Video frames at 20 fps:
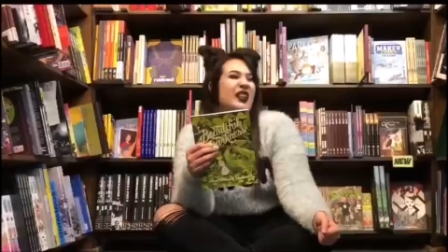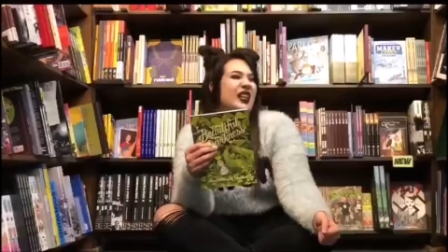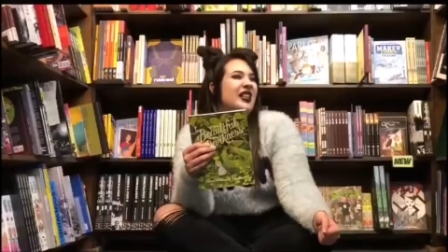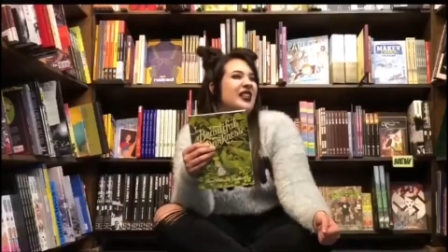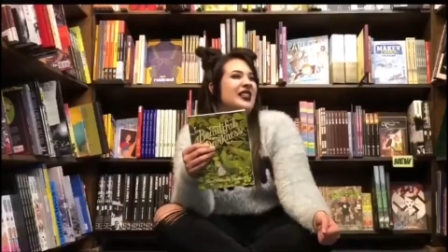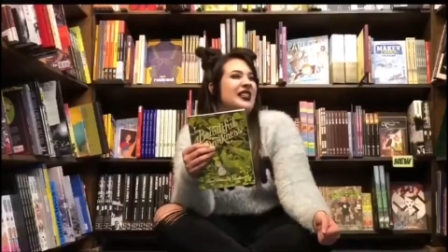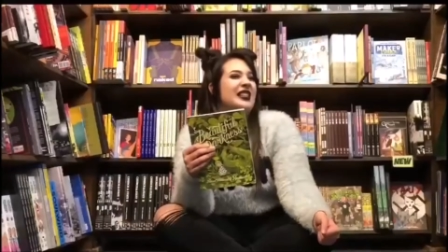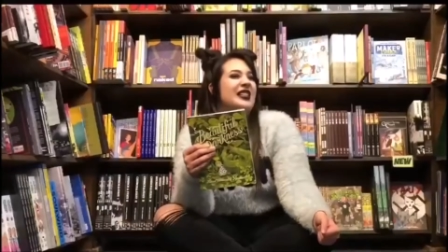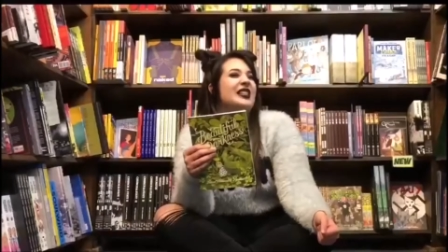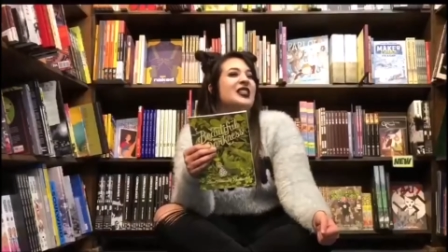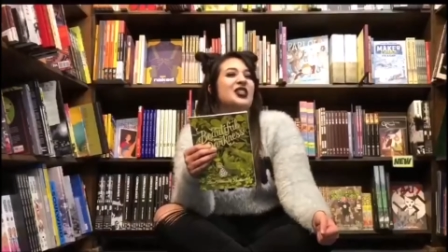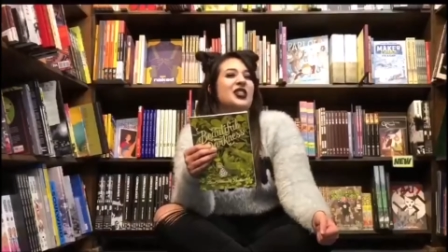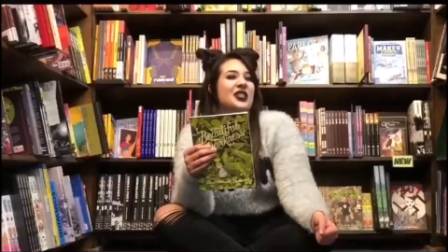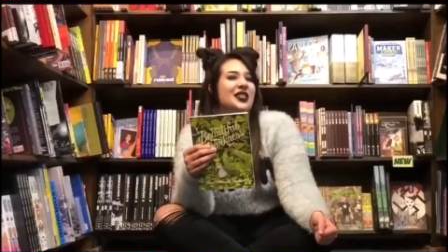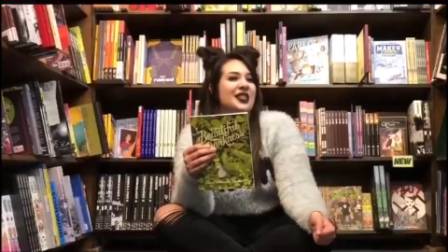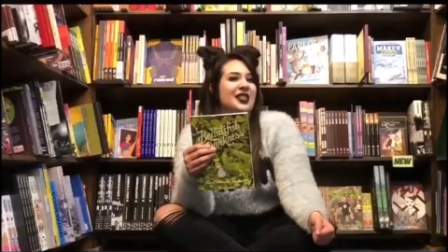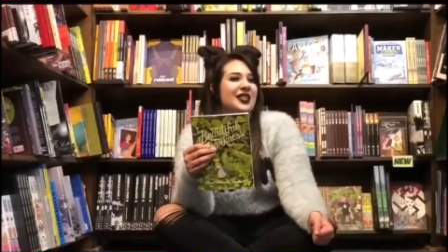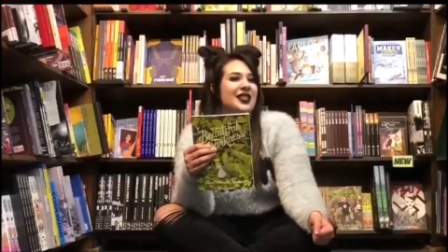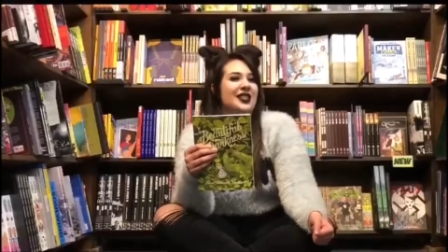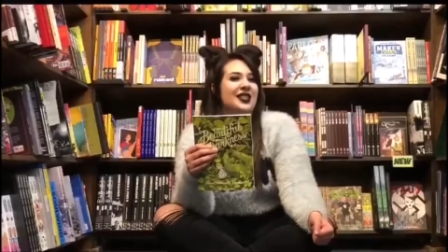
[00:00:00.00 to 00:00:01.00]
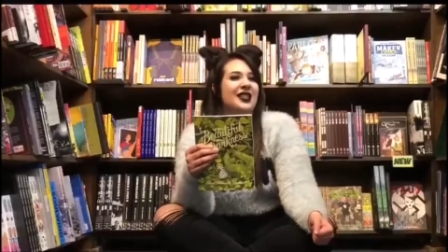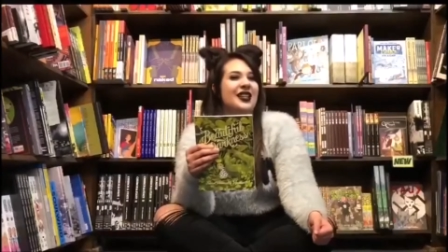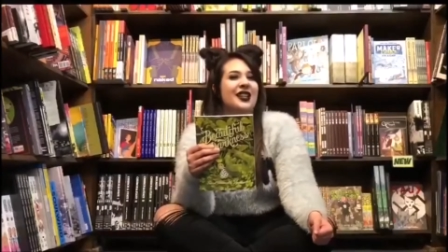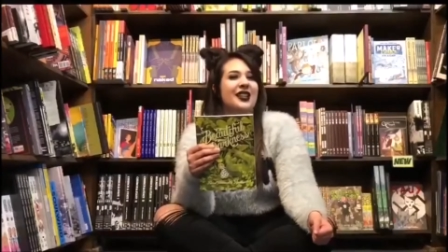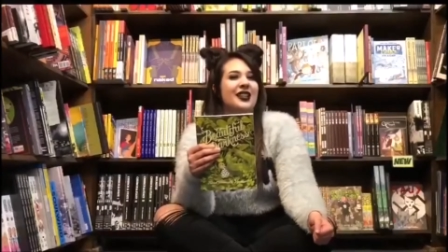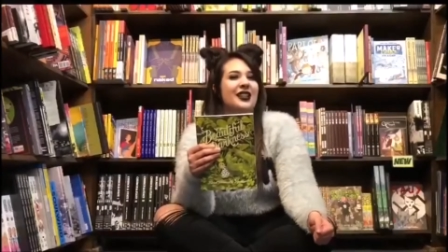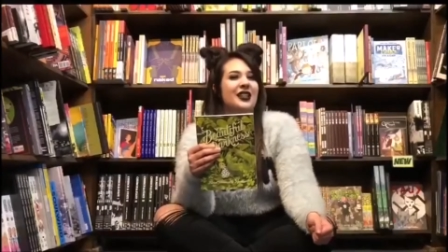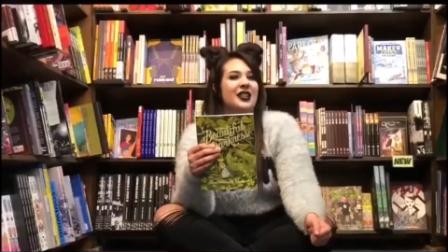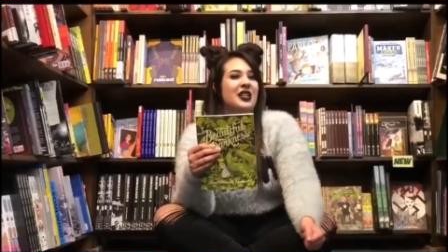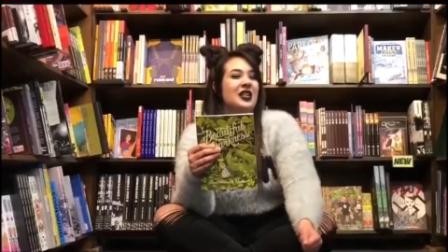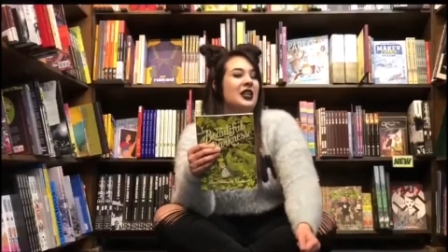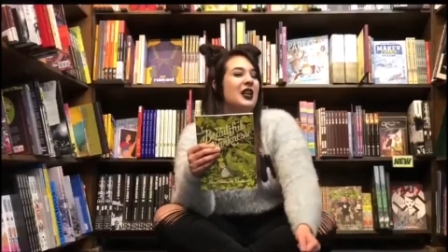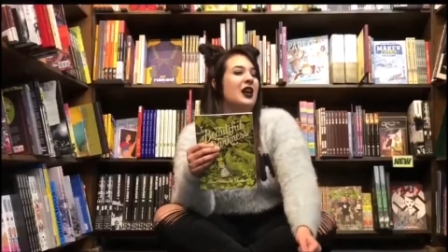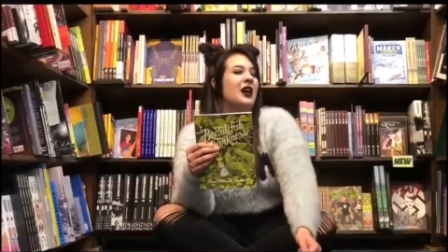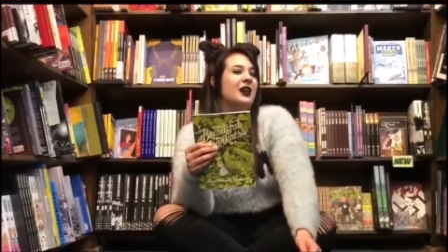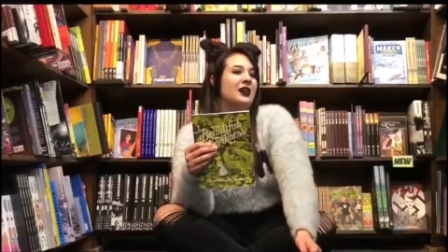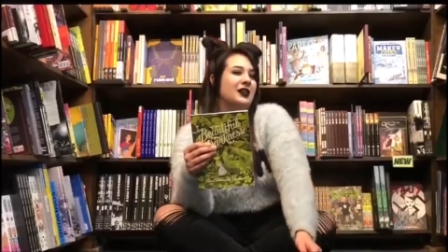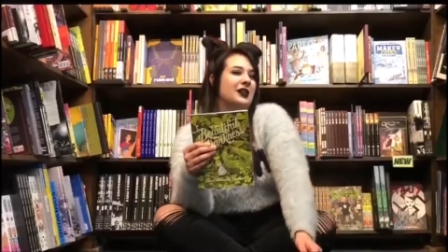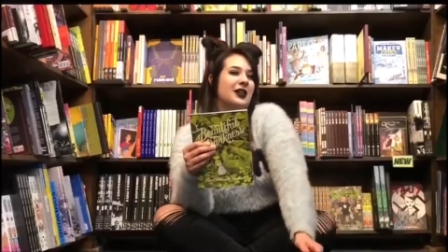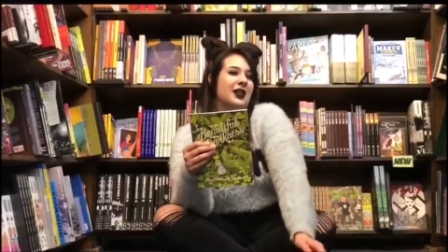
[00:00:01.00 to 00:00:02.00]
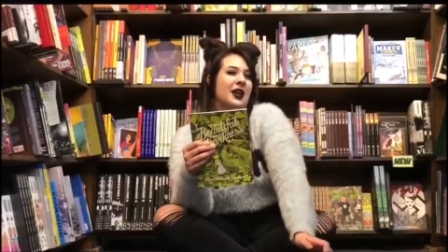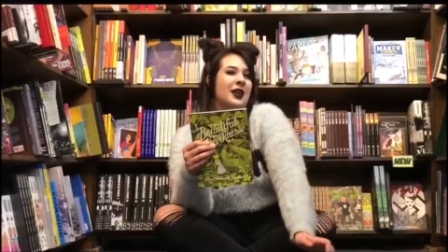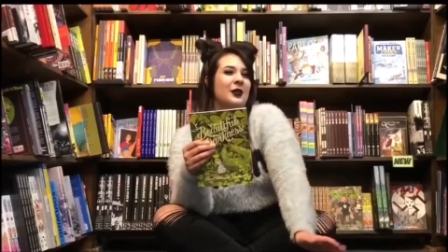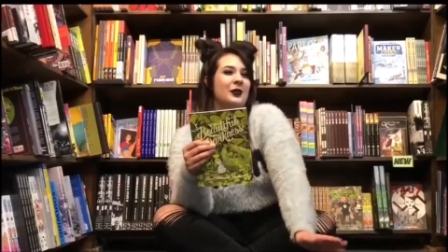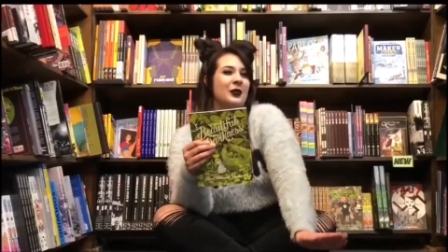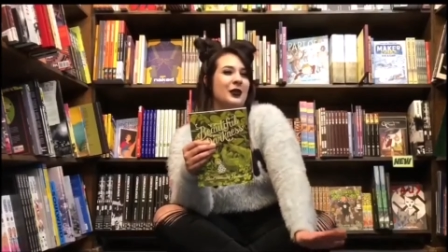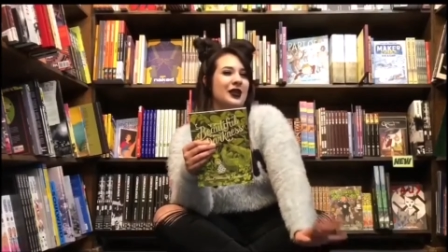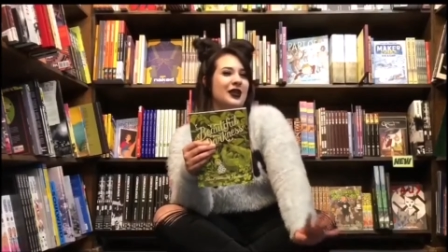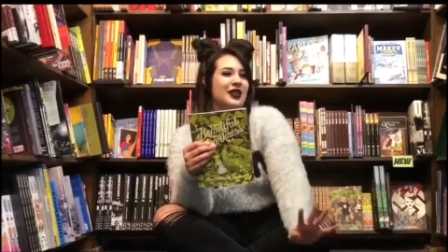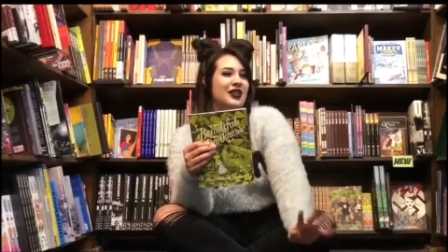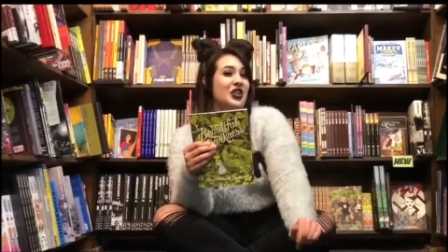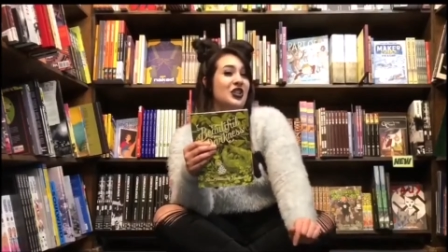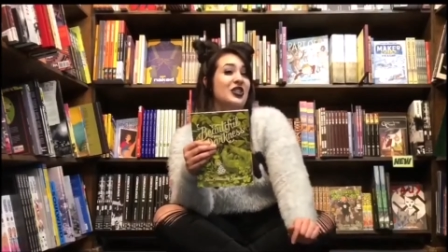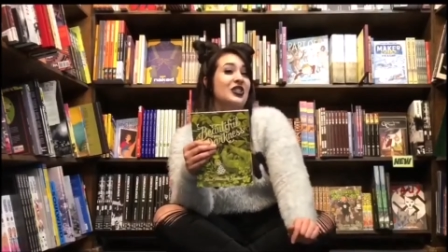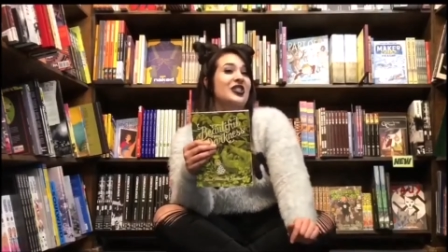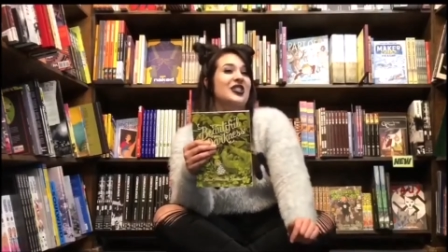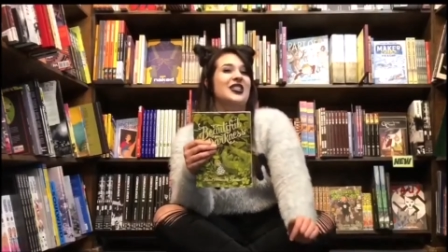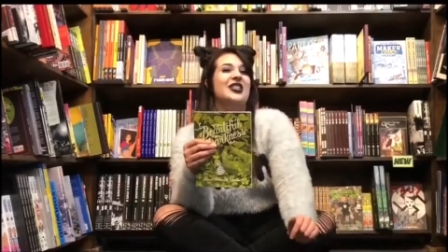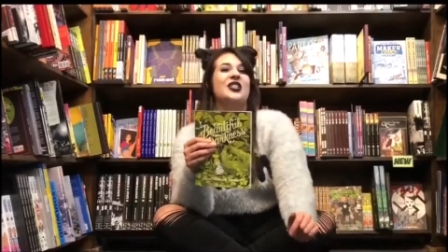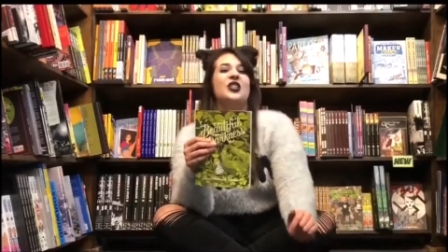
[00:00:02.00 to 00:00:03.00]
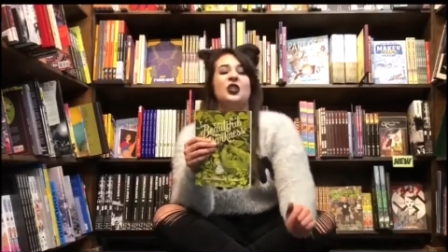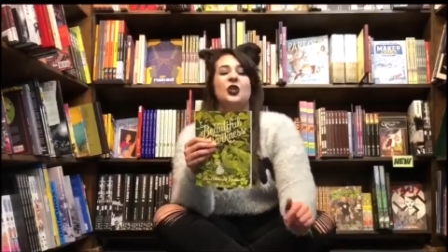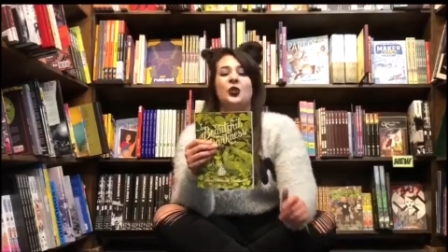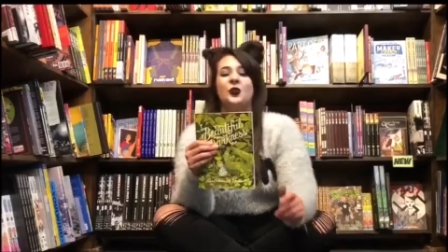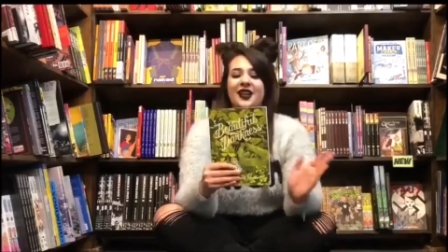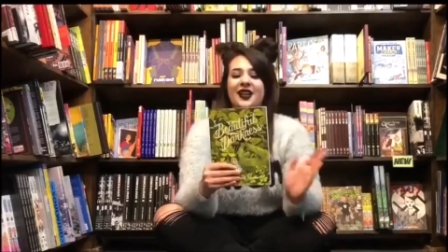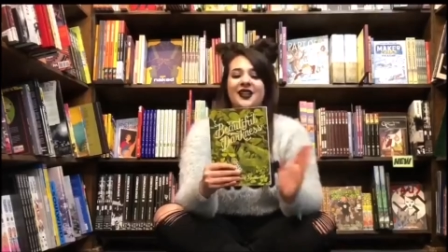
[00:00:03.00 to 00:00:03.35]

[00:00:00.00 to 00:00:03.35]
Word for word: that deliciousness that a decaying body turns into.